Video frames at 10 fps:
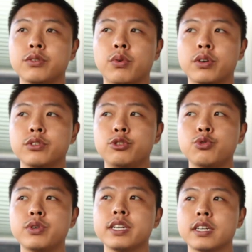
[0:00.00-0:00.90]
you're
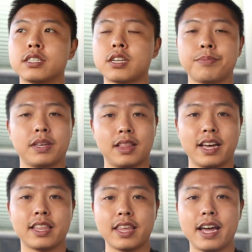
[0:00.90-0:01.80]
doing something
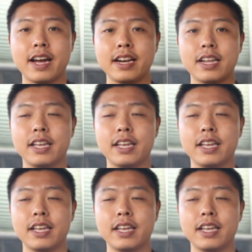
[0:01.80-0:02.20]
like that,